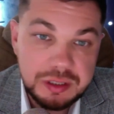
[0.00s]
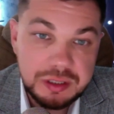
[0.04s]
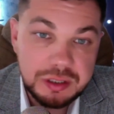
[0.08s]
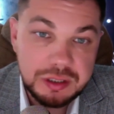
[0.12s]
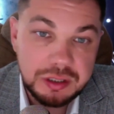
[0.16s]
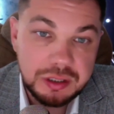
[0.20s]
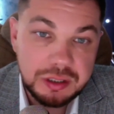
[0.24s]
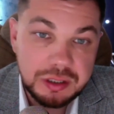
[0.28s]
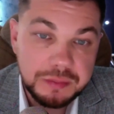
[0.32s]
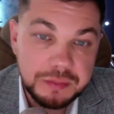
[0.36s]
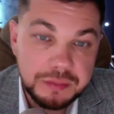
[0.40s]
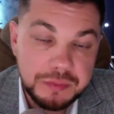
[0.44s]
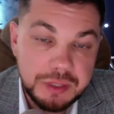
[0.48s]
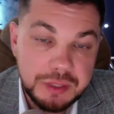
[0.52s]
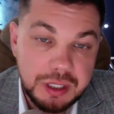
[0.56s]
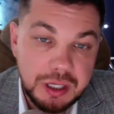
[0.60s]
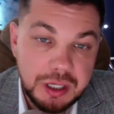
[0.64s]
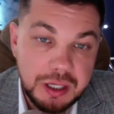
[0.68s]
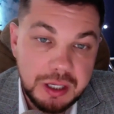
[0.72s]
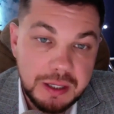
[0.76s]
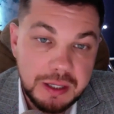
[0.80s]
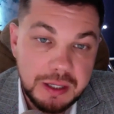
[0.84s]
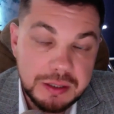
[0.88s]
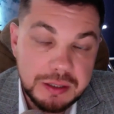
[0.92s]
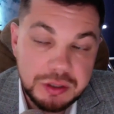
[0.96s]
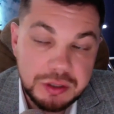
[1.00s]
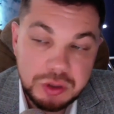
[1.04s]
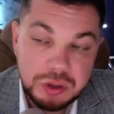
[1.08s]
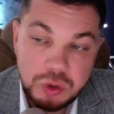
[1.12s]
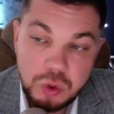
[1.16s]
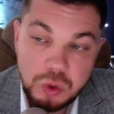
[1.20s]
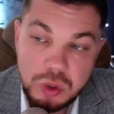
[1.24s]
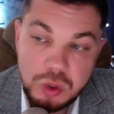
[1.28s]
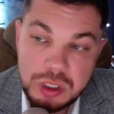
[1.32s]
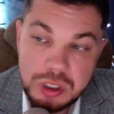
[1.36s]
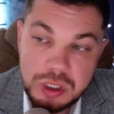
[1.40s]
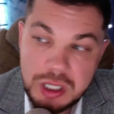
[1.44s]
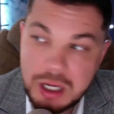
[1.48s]
Your reaction is very
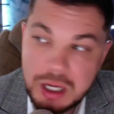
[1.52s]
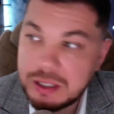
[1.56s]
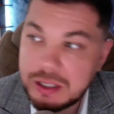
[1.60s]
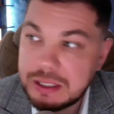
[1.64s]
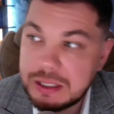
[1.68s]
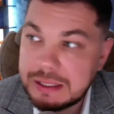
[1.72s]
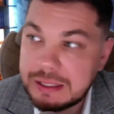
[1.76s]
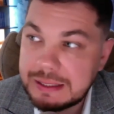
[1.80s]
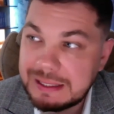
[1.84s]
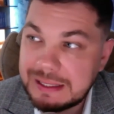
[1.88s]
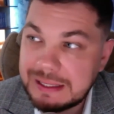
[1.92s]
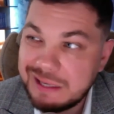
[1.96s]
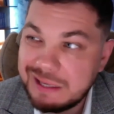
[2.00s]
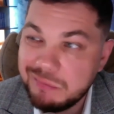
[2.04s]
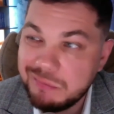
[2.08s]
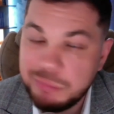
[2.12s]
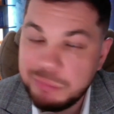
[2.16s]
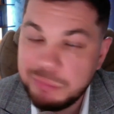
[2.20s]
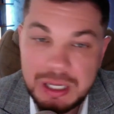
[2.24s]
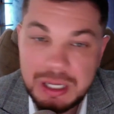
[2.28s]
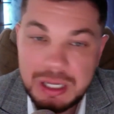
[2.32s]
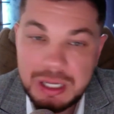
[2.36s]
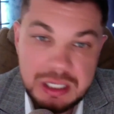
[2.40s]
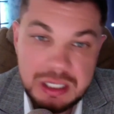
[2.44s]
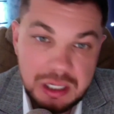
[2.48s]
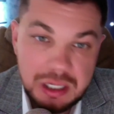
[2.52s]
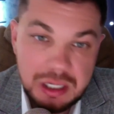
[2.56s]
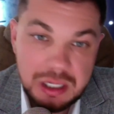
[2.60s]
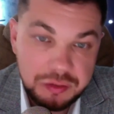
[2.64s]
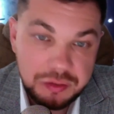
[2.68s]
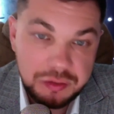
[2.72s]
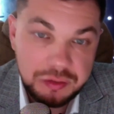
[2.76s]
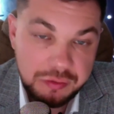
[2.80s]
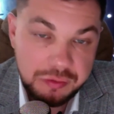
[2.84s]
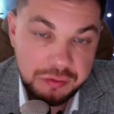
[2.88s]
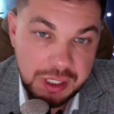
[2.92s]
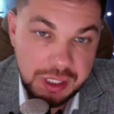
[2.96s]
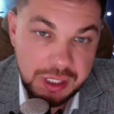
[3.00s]
positive towards the recent
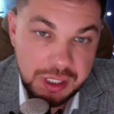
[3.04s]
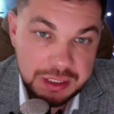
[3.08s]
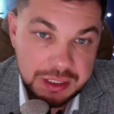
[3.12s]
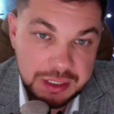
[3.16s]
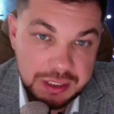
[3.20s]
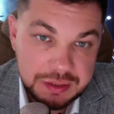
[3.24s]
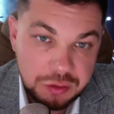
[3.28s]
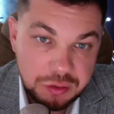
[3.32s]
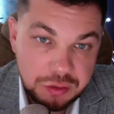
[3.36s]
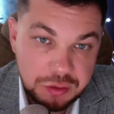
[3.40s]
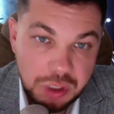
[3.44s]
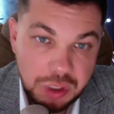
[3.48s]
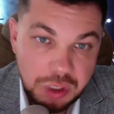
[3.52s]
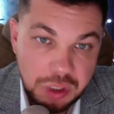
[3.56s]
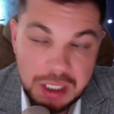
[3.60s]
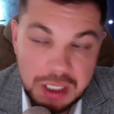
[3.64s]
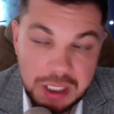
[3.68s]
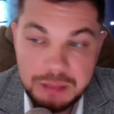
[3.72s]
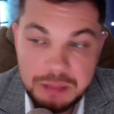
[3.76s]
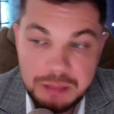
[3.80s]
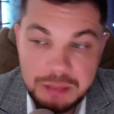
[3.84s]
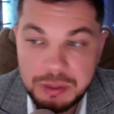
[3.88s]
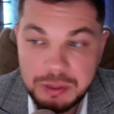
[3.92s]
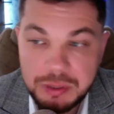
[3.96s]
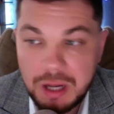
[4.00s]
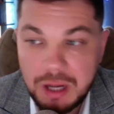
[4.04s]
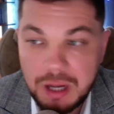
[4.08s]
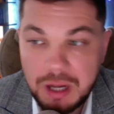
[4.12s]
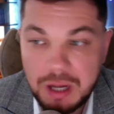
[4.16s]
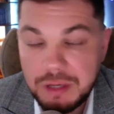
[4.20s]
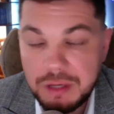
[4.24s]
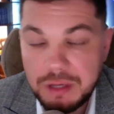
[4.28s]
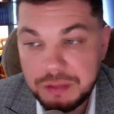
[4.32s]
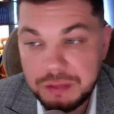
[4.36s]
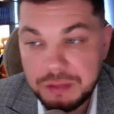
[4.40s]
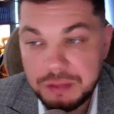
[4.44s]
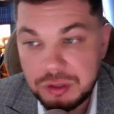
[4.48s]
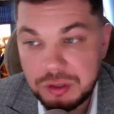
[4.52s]
news about the company
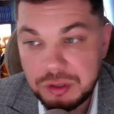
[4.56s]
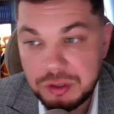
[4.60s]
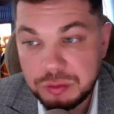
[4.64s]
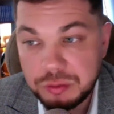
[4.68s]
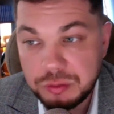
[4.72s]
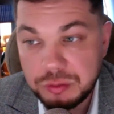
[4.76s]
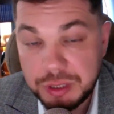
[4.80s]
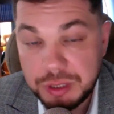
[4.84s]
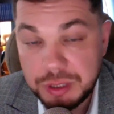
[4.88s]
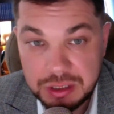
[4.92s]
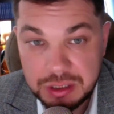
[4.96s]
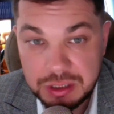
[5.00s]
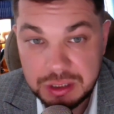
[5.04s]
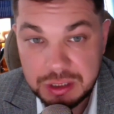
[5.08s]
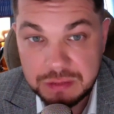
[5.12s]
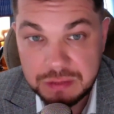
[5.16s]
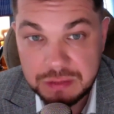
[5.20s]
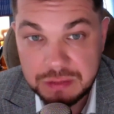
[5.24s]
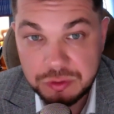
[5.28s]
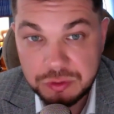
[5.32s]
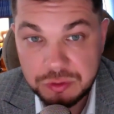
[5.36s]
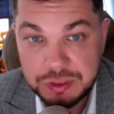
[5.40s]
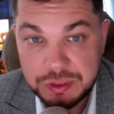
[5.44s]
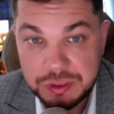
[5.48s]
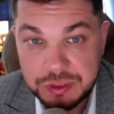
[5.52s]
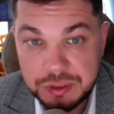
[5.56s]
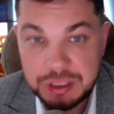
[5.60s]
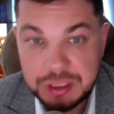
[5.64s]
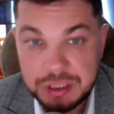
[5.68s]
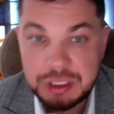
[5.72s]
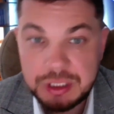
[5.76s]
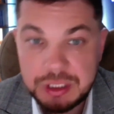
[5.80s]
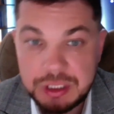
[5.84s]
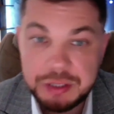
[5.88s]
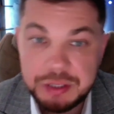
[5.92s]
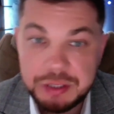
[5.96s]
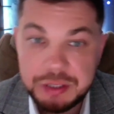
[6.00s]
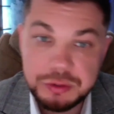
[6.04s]
development, about its
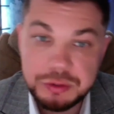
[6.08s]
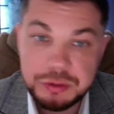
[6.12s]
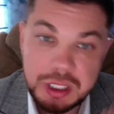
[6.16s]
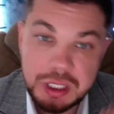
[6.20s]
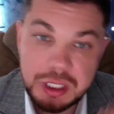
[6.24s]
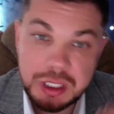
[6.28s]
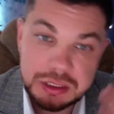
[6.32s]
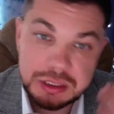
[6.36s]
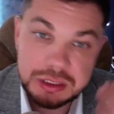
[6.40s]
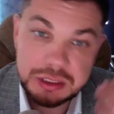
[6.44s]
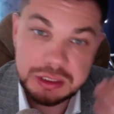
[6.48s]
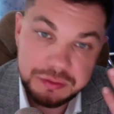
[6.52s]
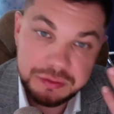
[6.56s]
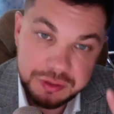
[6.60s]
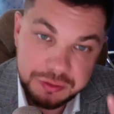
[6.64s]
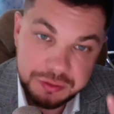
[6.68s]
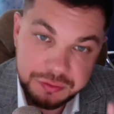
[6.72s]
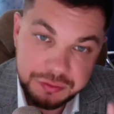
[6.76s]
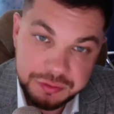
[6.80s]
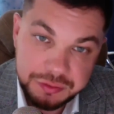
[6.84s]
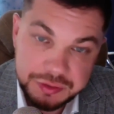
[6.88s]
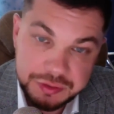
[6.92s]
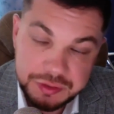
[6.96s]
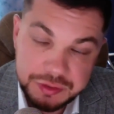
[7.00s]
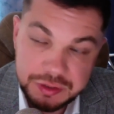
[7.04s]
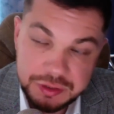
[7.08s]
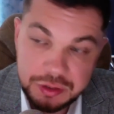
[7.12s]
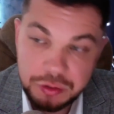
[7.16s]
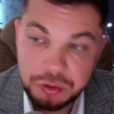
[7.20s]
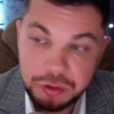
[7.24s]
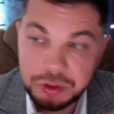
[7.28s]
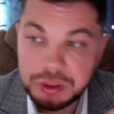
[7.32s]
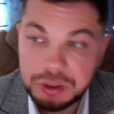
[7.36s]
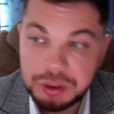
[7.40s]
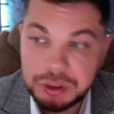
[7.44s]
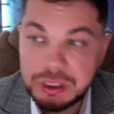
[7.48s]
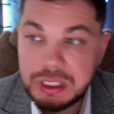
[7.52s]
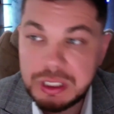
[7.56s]
marketing strategy,
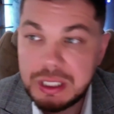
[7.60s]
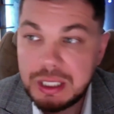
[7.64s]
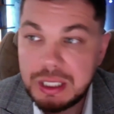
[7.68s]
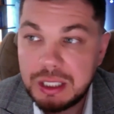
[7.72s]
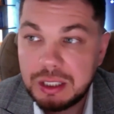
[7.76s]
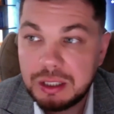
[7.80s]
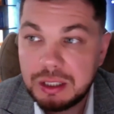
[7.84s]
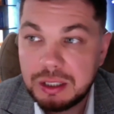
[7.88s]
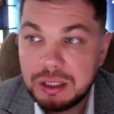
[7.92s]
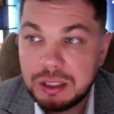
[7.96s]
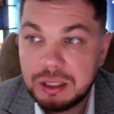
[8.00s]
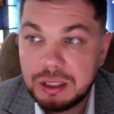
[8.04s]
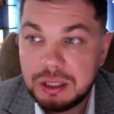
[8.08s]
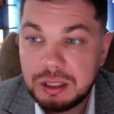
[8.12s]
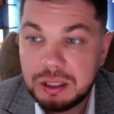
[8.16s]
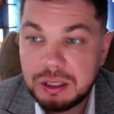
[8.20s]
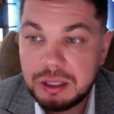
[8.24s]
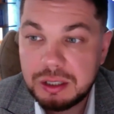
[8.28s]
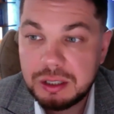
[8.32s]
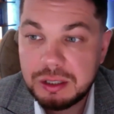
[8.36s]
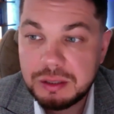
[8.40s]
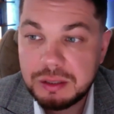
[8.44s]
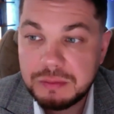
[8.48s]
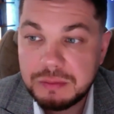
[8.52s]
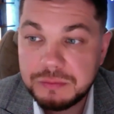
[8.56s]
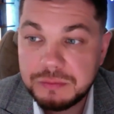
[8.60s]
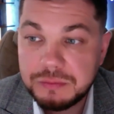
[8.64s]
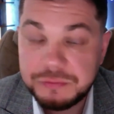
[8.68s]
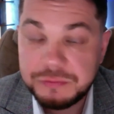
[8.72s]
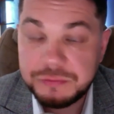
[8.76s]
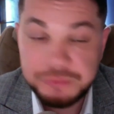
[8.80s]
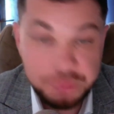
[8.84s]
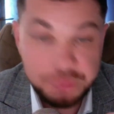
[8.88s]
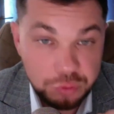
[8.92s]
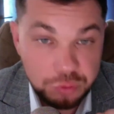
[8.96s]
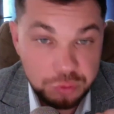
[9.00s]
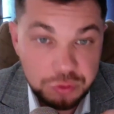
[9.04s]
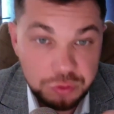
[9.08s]
about its
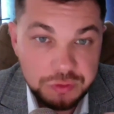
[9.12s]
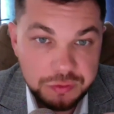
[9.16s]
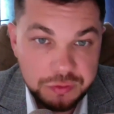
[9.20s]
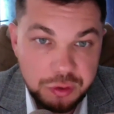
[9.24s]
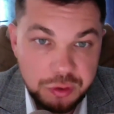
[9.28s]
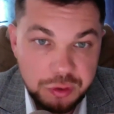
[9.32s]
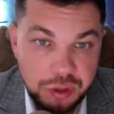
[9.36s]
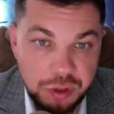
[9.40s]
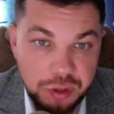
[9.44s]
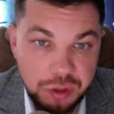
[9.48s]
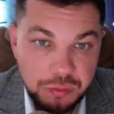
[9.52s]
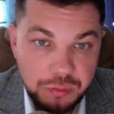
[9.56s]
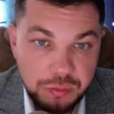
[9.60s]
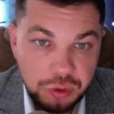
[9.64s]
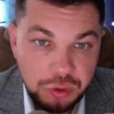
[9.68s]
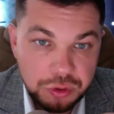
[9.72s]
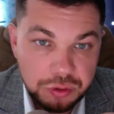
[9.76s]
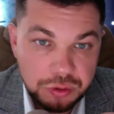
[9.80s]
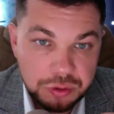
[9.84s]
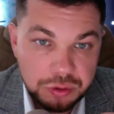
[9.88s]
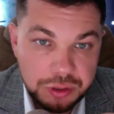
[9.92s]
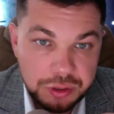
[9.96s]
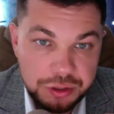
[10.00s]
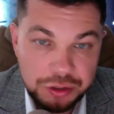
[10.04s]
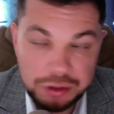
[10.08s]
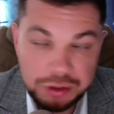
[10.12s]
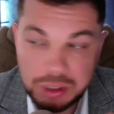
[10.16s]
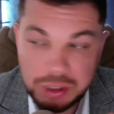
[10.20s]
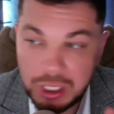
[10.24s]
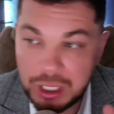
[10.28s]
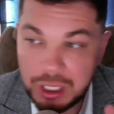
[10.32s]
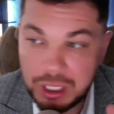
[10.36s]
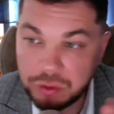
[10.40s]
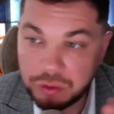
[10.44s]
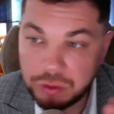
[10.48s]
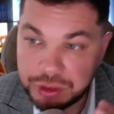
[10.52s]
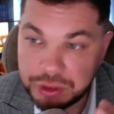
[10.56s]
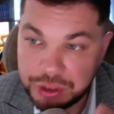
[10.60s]
diversification of its
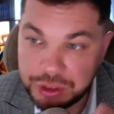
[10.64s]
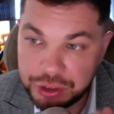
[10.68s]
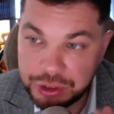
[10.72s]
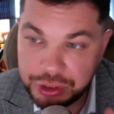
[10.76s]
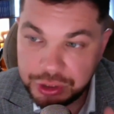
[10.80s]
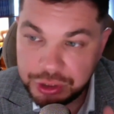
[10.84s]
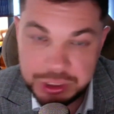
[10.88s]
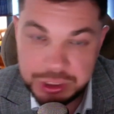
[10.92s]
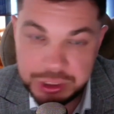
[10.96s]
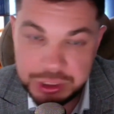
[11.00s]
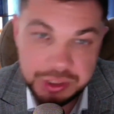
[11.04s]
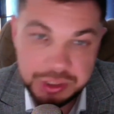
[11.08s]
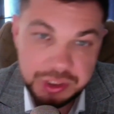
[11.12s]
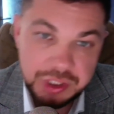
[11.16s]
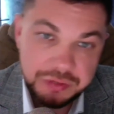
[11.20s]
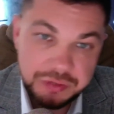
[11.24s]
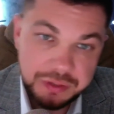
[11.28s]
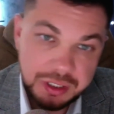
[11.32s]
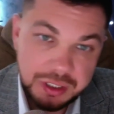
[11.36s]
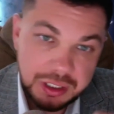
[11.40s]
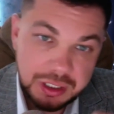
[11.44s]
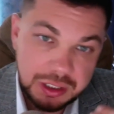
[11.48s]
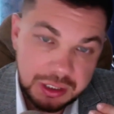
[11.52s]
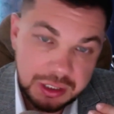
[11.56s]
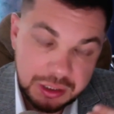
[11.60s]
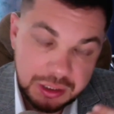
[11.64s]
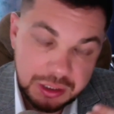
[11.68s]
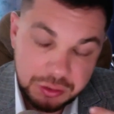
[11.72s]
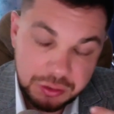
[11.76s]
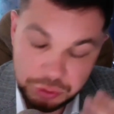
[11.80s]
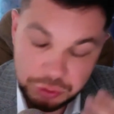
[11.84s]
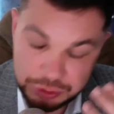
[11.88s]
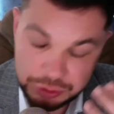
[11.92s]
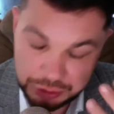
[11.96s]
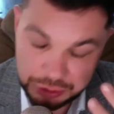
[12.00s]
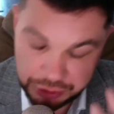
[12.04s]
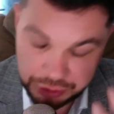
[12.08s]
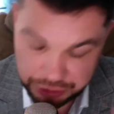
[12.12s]
operations, starting
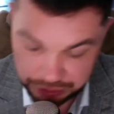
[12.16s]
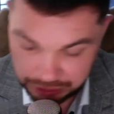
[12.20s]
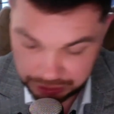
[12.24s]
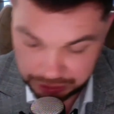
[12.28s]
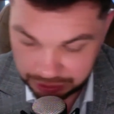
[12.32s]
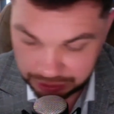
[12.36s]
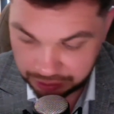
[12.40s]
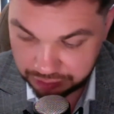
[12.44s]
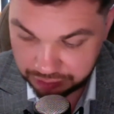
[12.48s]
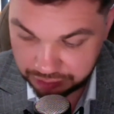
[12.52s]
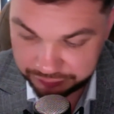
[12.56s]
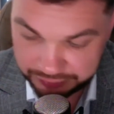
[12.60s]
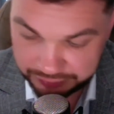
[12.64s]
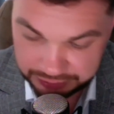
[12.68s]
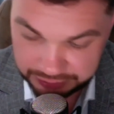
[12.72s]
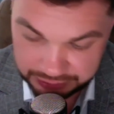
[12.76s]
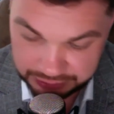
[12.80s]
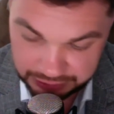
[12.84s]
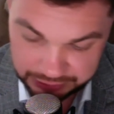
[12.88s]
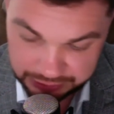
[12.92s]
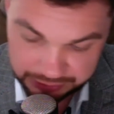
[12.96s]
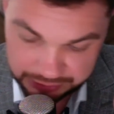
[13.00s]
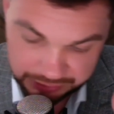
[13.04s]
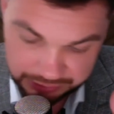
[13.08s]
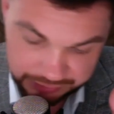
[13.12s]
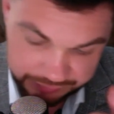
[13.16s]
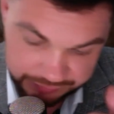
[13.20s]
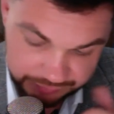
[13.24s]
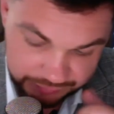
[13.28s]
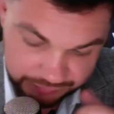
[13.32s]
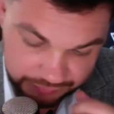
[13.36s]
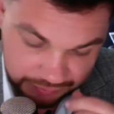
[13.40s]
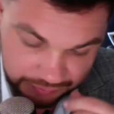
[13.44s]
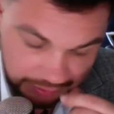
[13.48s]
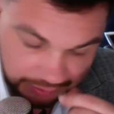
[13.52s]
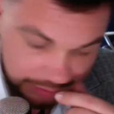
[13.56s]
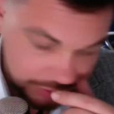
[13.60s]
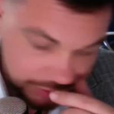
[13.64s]
from its engineering
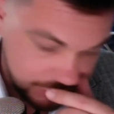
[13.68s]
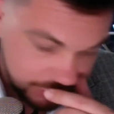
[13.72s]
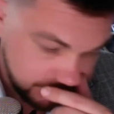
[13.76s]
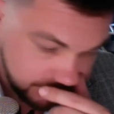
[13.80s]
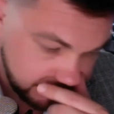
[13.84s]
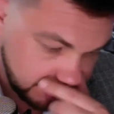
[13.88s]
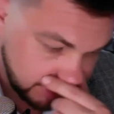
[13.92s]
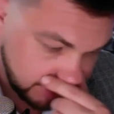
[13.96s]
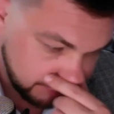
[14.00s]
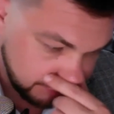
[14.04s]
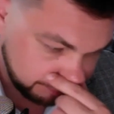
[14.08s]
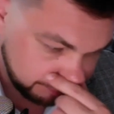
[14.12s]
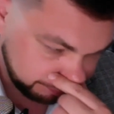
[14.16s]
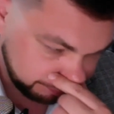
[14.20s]
operations